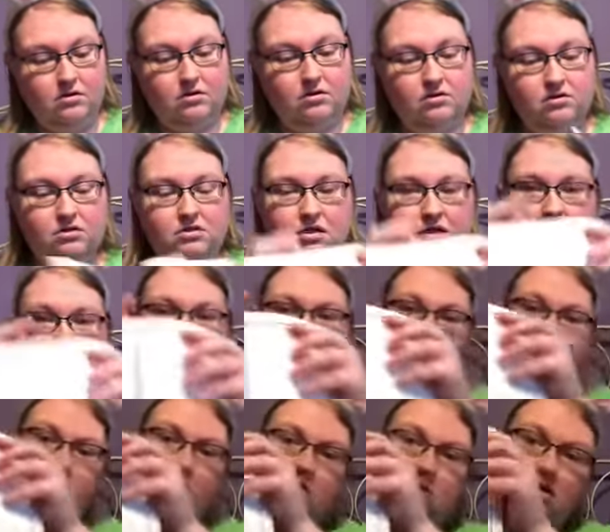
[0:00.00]
So,
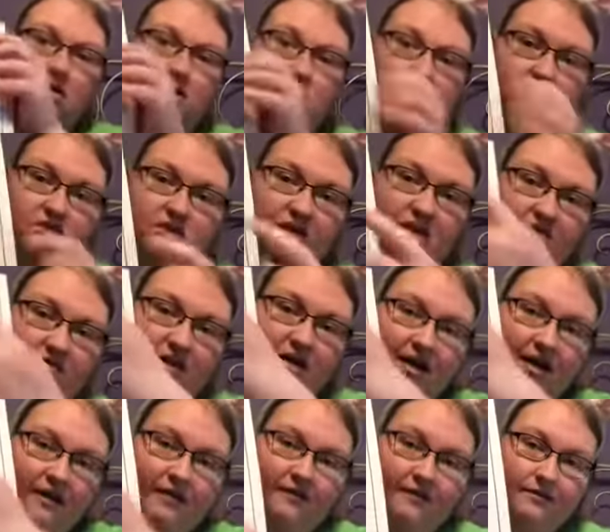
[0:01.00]
you see I've
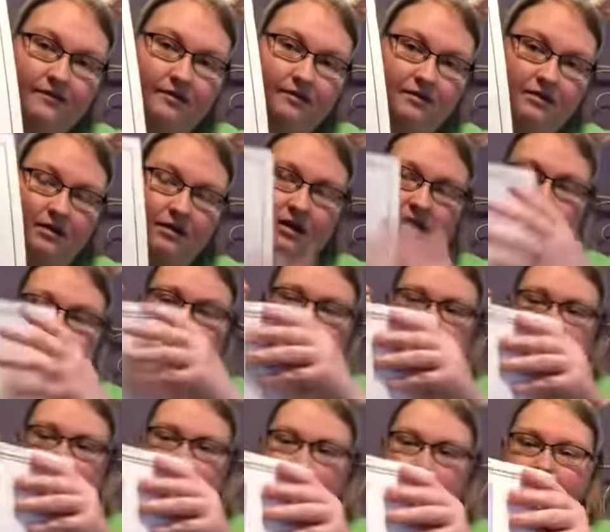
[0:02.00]
got a line right
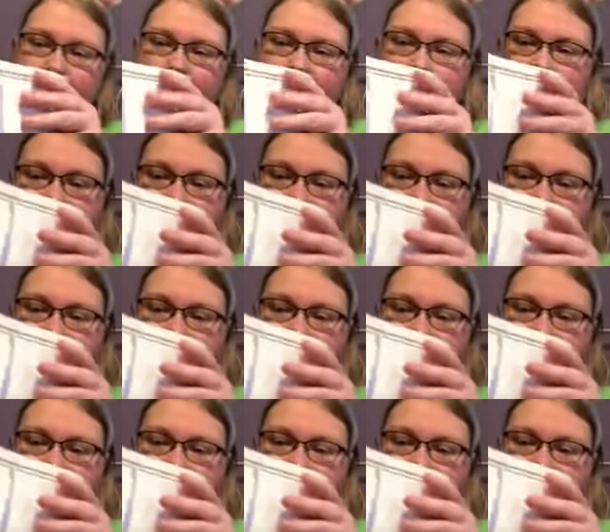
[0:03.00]
down the middle.